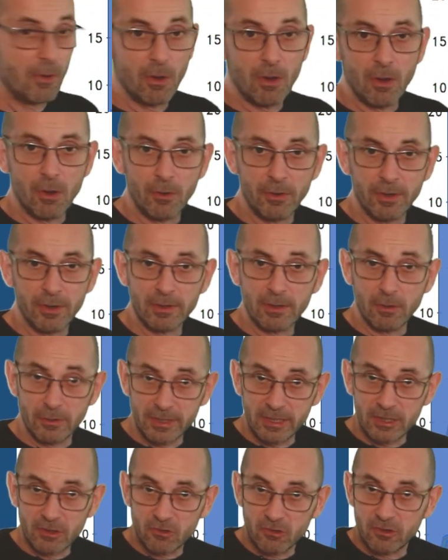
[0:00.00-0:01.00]

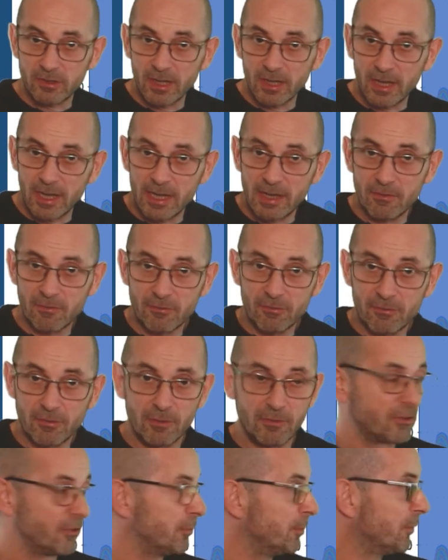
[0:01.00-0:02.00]
on each day through
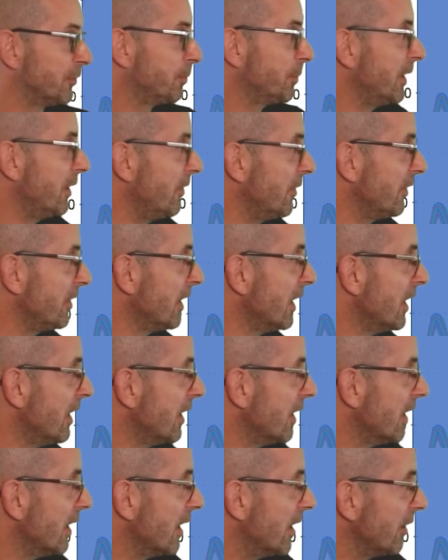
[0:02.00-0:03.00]
the Christmas period
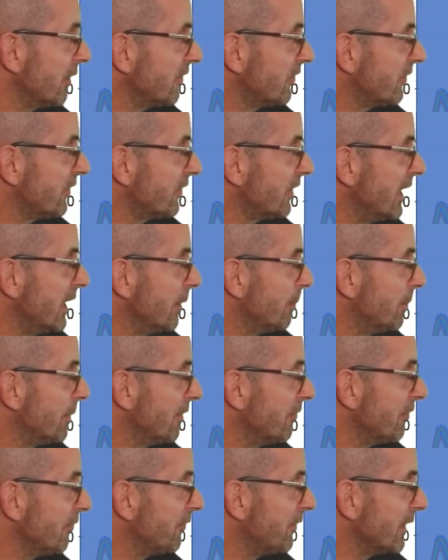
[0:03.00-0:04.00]
are staying
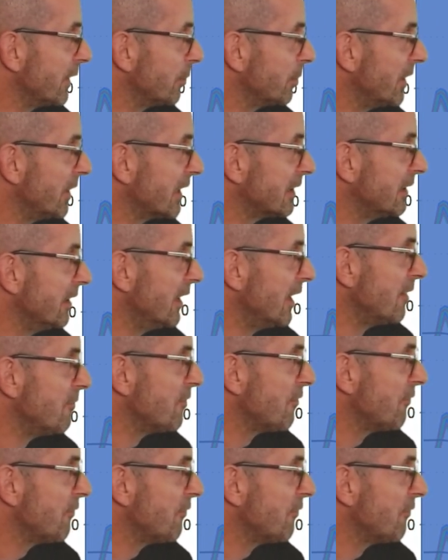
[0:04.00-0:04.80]
above a thick black line, the